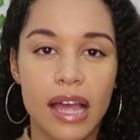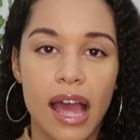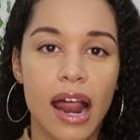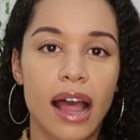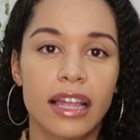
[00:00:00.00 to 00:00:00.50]

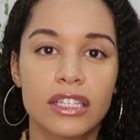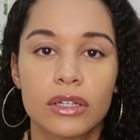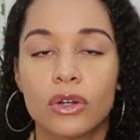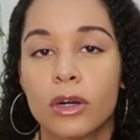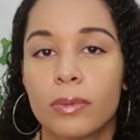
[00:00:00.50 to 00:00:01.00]
that I like to
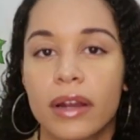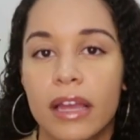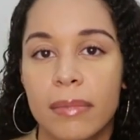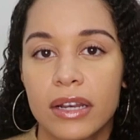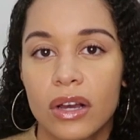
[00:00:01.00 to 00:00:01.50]
incorporate
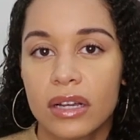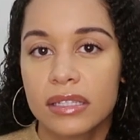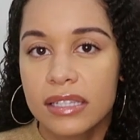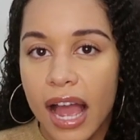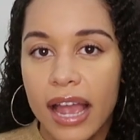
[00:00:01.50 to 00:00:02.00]
in my
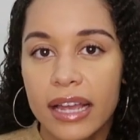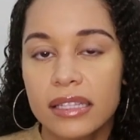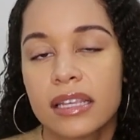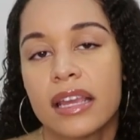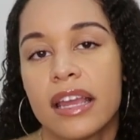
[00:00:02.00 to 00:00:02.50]
dog's
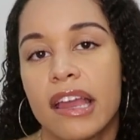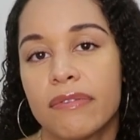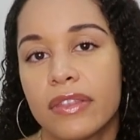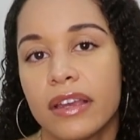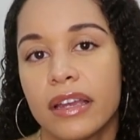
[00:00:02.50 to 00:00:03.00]
diets
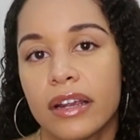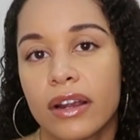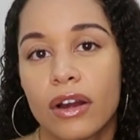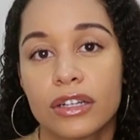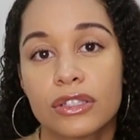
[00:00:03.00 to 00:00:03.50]
if they
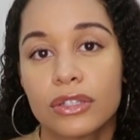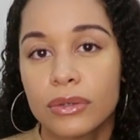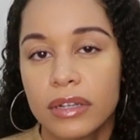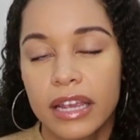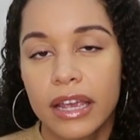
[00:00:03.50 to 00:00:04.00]
are
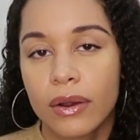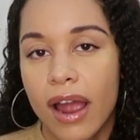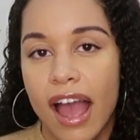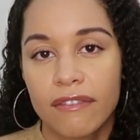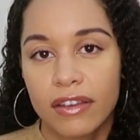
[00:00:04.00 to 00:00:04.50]
scooting or
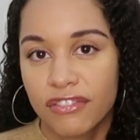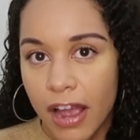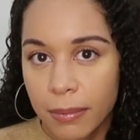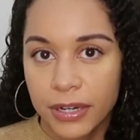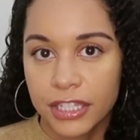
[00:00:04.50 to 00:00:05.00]
having
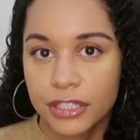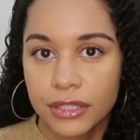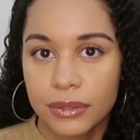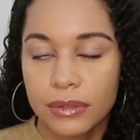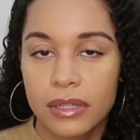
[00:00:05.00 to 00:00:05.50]
fiber
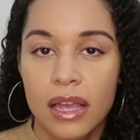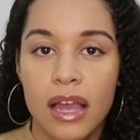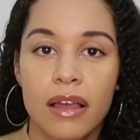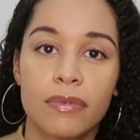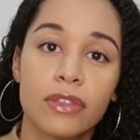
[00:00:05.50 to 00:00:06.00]
issues.
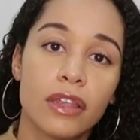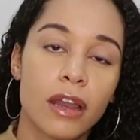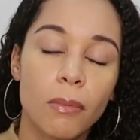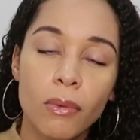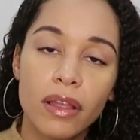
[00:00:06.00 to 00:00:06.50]
The
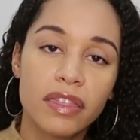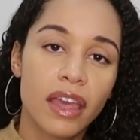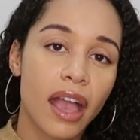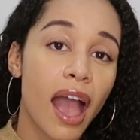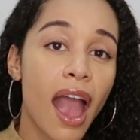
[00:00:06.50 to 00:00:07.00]
number one
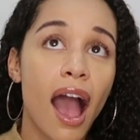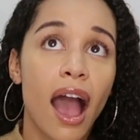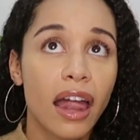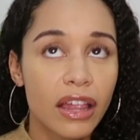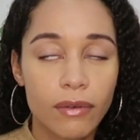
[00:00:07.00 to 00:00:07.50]
thing I
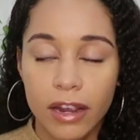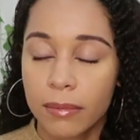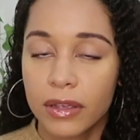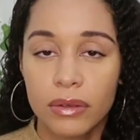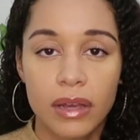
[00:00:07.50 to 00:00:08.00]
highly
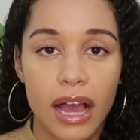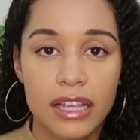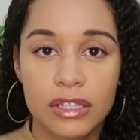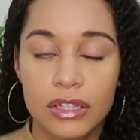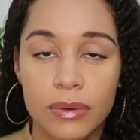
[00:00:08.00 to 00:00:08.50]
recommend you
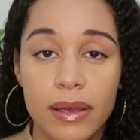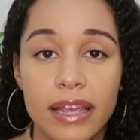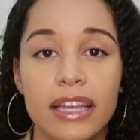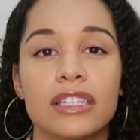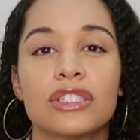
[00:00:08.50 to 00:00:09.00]
guys
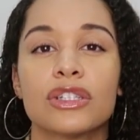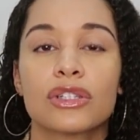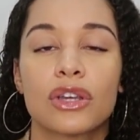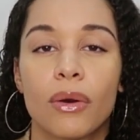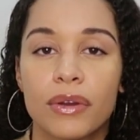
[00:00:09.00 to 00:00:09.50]
doing is
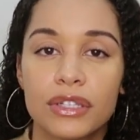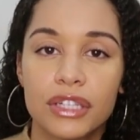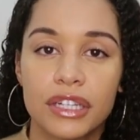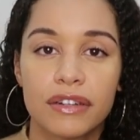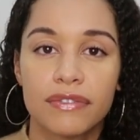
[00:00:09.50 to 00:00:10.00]
just going
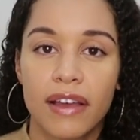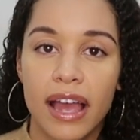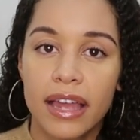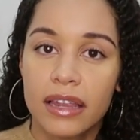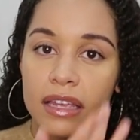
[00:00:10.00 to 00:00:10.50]
to your
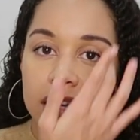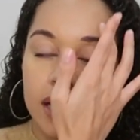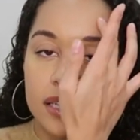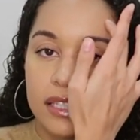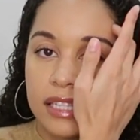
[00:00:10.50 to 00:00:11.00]
vet
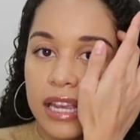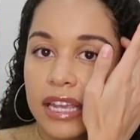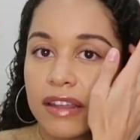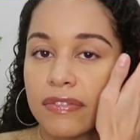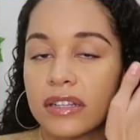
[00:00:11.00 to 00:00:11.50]
and
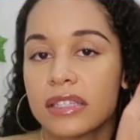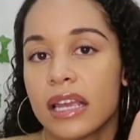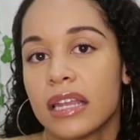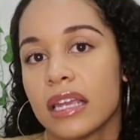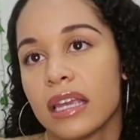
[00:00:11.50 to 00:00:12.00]
seeing if there's
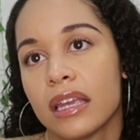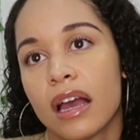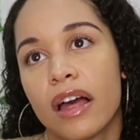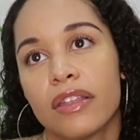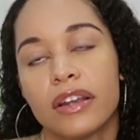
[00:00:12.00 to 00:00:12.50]

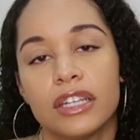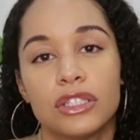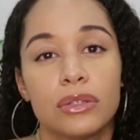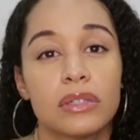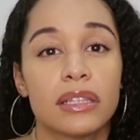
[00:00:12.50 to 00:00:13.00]
any other
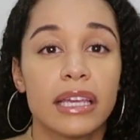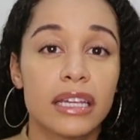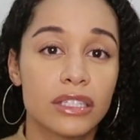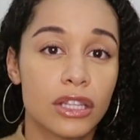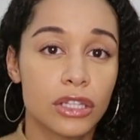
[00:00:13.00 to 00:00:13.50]
issues
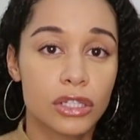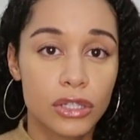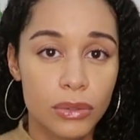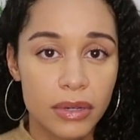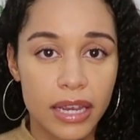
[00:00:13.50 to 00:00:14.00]
linked to the
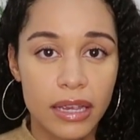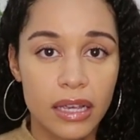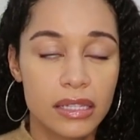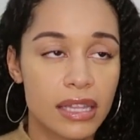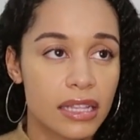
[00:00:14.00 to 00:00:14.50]
scooting,
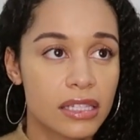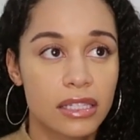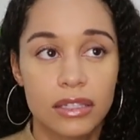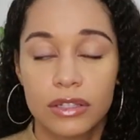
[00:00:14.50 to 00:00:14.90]
because that's